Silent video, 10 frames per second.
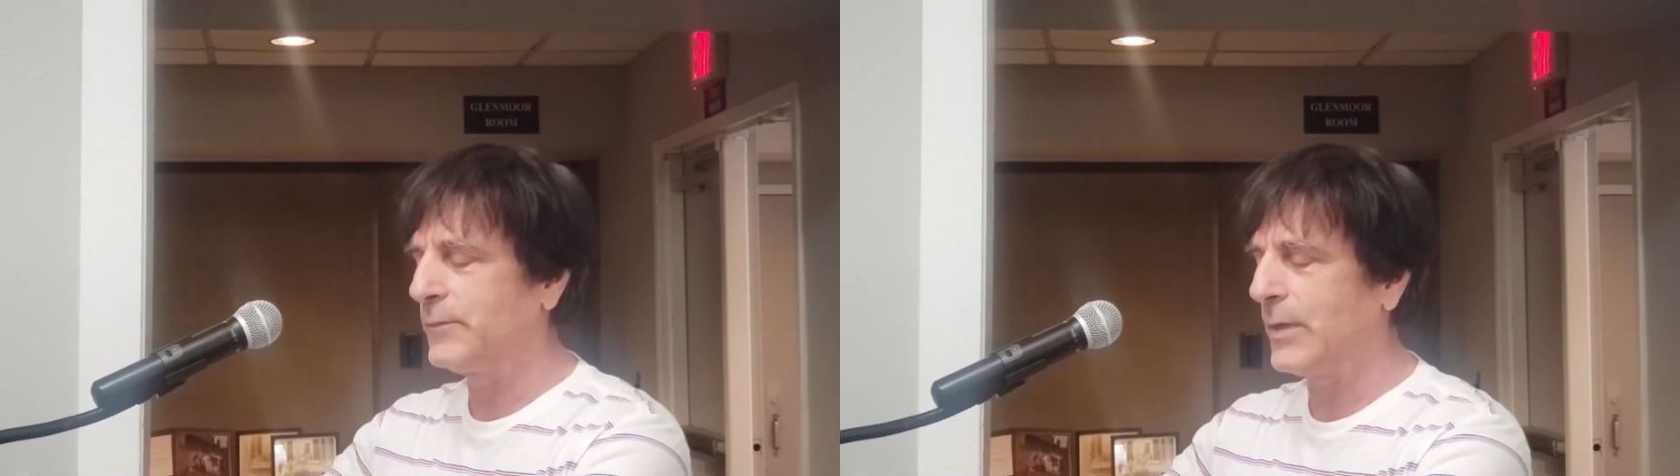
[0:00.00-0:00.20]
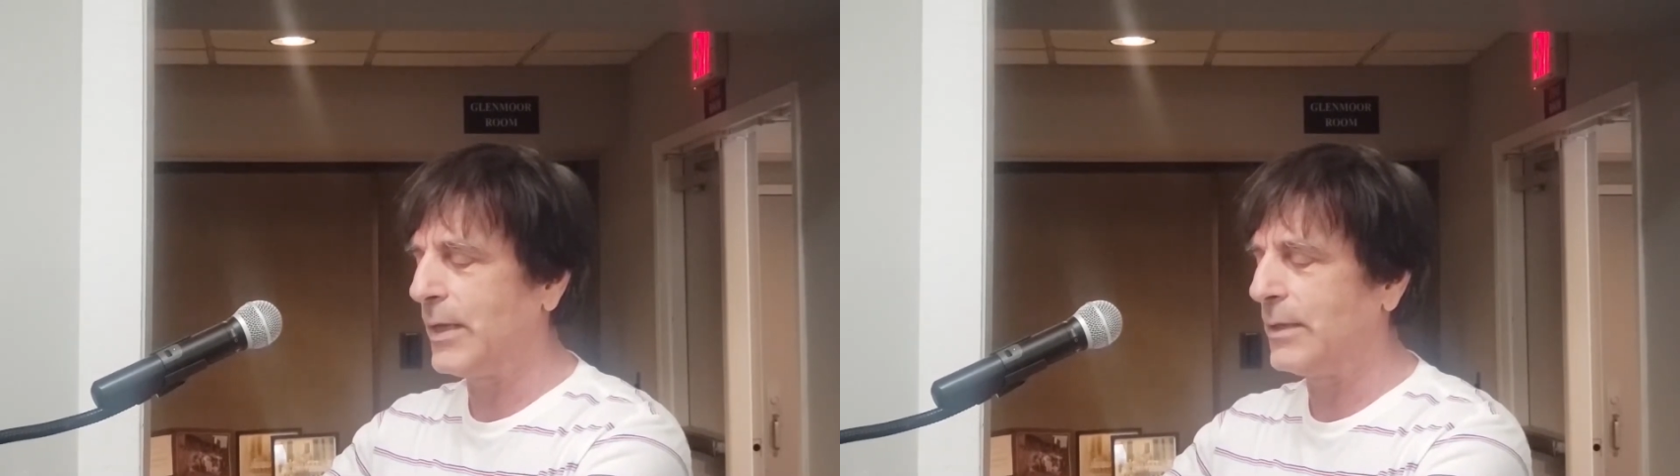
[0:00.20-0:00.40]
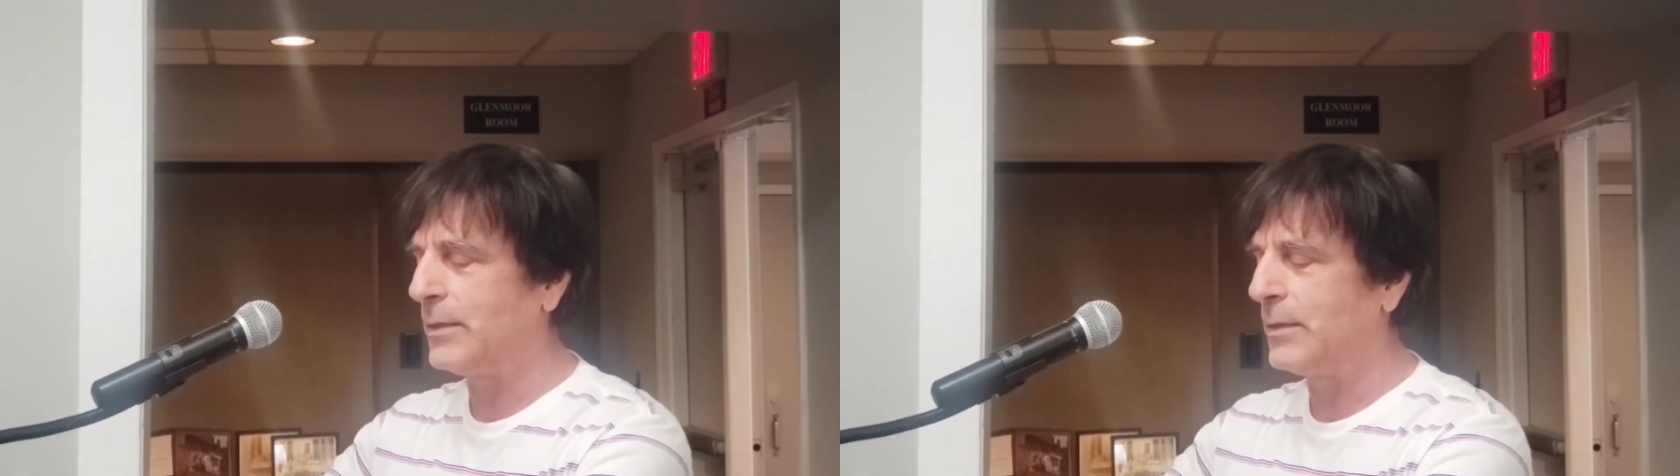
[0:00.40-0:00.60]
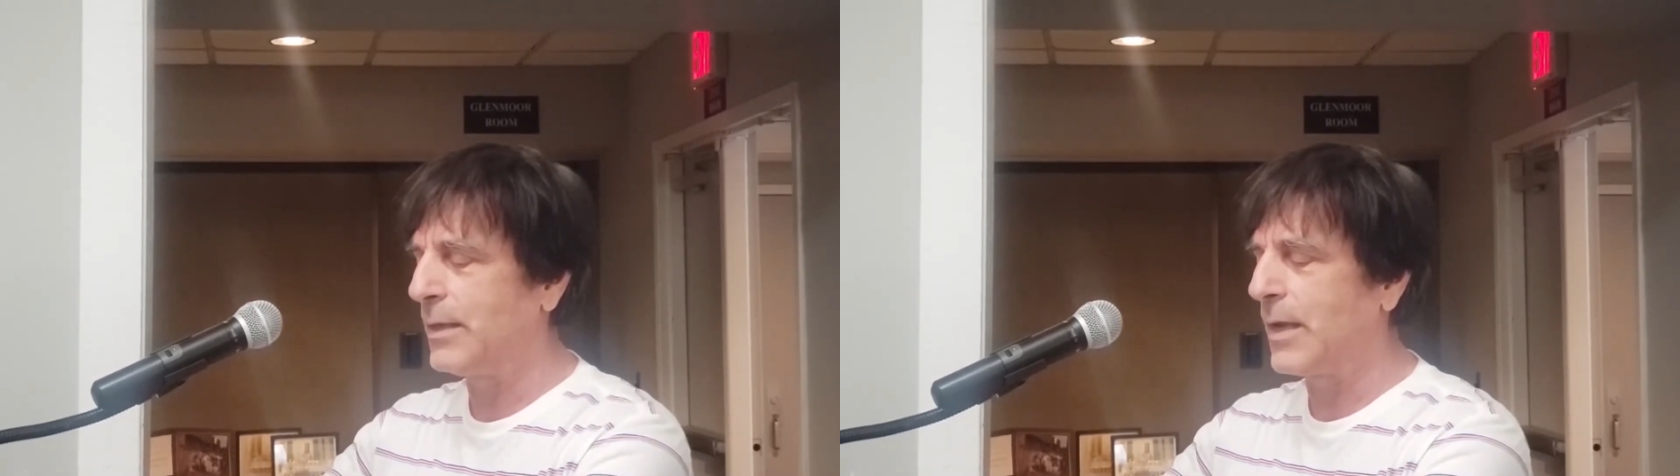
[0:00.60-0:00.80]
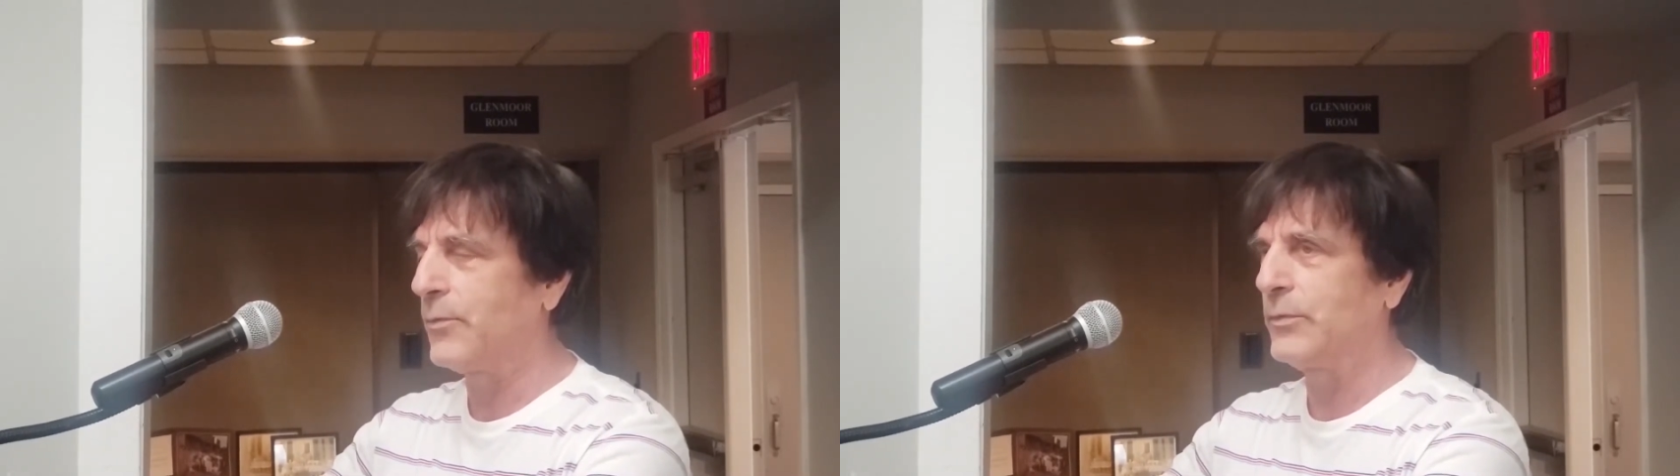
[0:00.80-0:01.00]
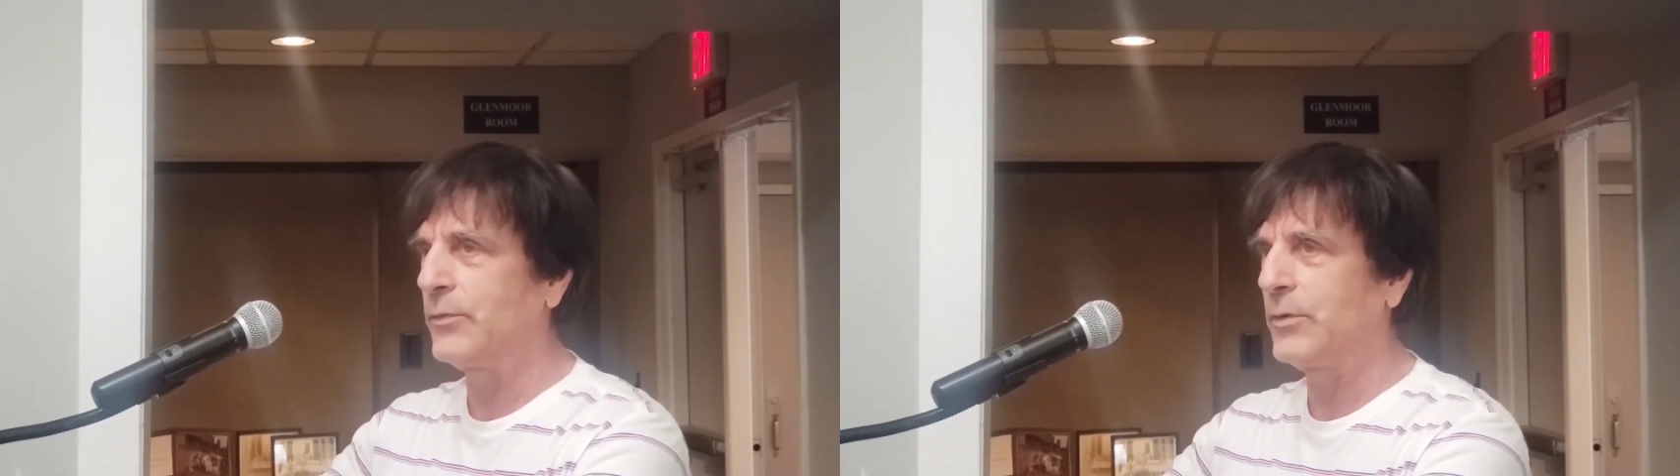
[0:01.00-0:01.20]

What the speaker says: said that I was